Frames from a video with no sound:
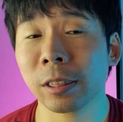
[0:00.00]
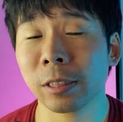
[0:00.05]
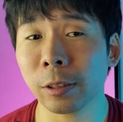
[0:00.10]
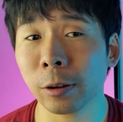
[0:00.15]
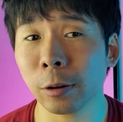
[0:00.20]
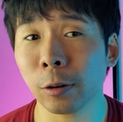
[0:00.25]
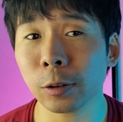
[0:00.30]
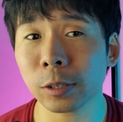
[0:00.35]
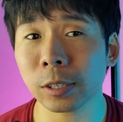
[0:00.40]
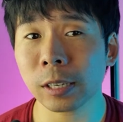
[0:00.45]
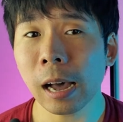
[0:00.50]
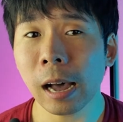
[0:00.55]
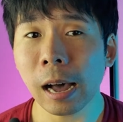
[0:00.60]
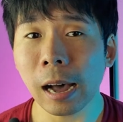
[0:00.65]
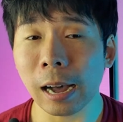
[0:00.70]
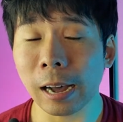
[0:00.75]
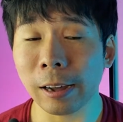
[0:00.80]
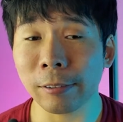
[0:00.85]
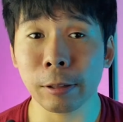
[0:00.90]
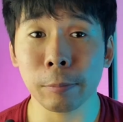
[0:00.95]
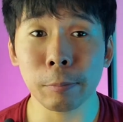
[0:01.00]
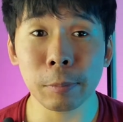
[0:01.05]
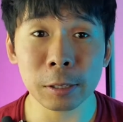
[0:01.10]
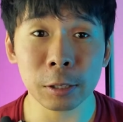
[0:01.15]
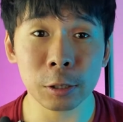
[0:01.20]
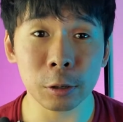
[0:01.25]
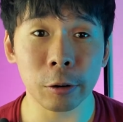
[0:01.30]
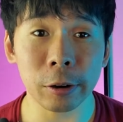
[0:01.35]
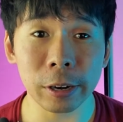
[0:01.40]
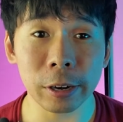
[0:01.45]
those of the
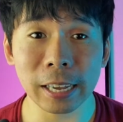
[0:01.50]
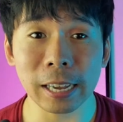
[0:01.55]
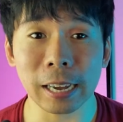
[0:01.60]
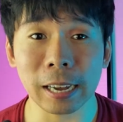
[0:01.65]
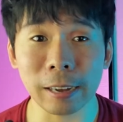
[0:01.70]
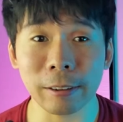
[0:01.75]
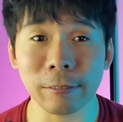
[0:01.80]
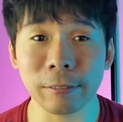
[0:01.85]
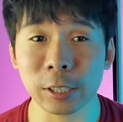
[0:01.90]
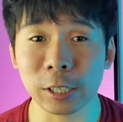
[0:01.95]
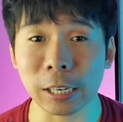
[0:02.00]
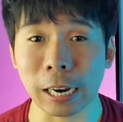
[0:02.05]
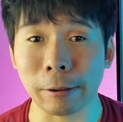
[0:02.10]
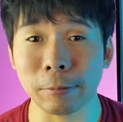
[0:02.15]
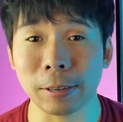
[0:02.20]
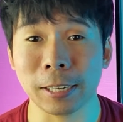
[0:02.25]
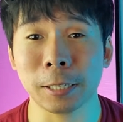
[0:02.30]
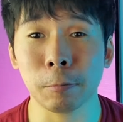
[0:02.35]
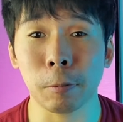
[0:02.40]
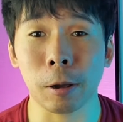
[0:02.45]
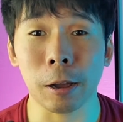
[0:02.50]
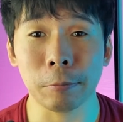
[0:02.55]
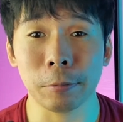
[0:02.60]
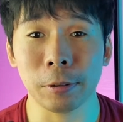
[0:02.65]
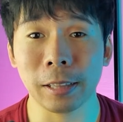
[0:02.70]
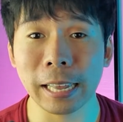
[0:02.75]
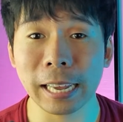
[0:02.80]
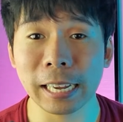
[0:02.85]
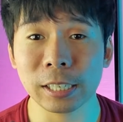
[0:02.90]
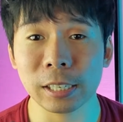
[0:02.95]
majority of the Japanese
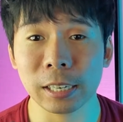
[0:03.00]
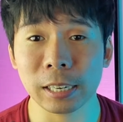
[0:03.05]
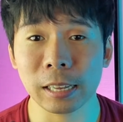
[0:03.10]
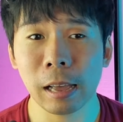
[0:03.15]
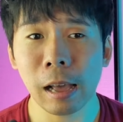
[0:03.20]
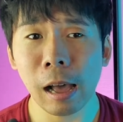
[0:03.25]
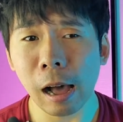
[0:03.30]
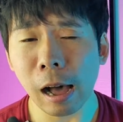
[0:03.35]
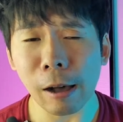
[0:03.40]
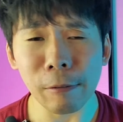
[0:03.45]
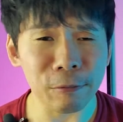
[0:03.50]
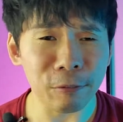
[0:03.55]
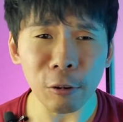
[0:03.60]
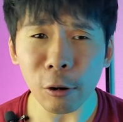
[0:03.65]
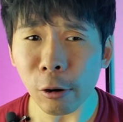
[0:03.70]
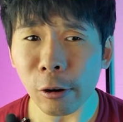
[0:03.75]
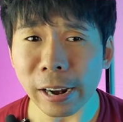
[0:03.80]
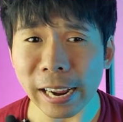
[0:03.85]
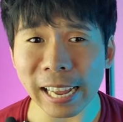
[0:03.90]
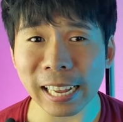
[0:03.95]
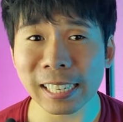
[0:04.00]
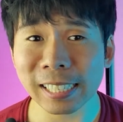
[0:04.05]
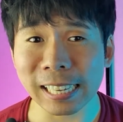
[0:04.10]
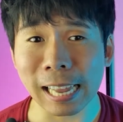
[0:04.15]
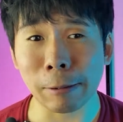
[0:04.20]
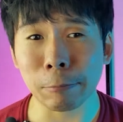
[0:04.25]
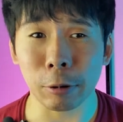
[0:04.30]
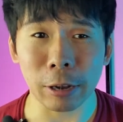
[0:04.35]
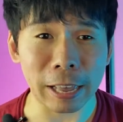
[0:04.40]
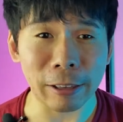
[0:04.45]
population. For
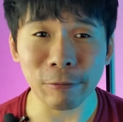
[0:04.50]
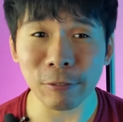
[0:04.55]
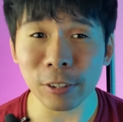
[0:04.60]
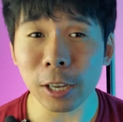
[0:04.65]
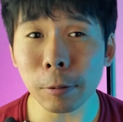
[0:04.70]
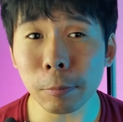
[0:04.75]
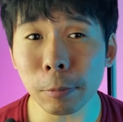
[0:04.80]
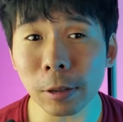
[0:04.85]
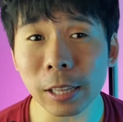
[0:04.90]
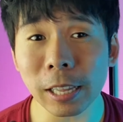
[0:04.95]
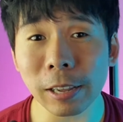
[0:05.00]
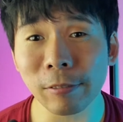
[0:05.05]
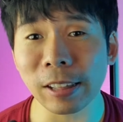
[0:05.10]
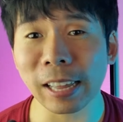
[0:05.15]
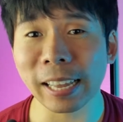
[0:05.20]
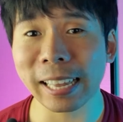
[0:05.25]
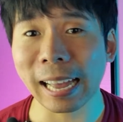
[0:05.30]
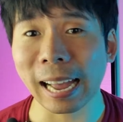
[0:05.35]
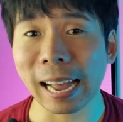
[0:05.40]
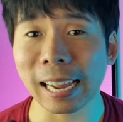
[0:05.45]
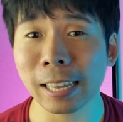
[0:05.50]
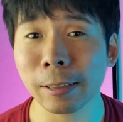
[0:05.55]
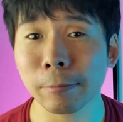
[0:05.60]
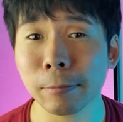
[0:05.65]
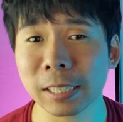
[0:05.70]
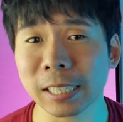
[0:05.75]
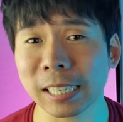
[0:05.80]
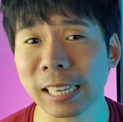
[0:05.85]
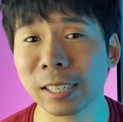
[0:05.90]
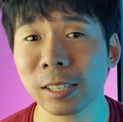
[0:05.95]
example, if you believe that
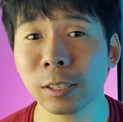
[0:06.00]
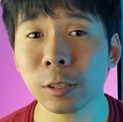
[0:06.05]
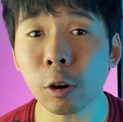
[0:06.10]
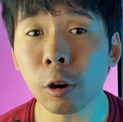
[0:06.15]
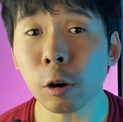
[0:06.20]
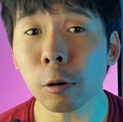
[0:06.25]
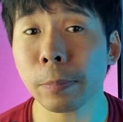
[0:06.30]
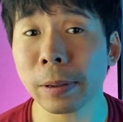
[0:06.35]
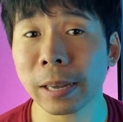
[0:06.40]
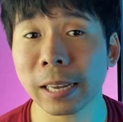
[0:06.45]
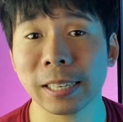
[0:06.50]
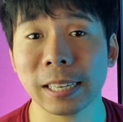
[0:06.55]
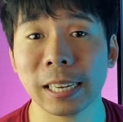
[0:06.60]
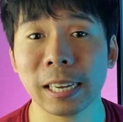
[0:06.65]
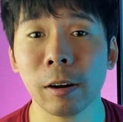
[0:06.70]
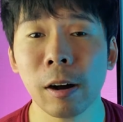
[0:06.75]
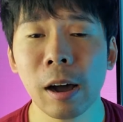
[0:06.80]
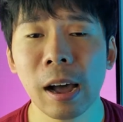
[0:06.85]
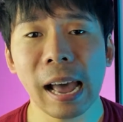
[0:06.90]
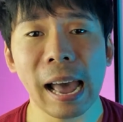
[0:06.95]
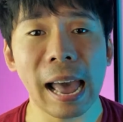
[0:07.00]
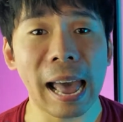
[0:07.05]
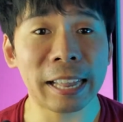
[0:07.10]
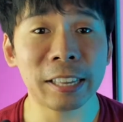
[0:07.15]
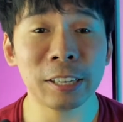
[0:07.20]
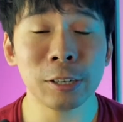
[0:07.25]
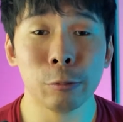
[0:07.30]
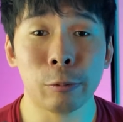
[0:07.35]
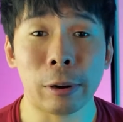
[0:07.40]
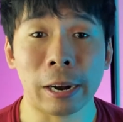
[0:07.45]
cannabis is no big deal and
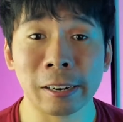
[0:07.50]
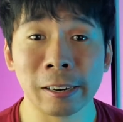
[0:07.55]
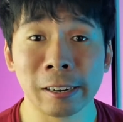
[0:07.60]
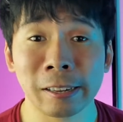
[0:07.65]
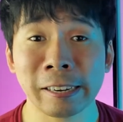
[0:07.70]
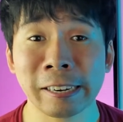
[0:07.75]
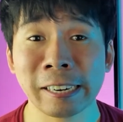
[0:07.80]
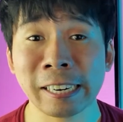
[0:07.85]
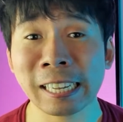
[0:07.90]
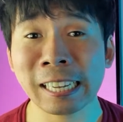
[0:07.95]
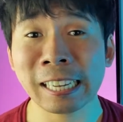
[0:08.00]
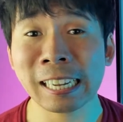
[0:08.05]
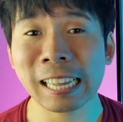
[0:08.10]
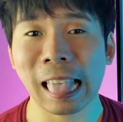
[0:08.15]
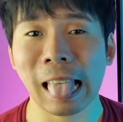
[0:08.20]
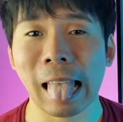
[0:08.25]
you regularly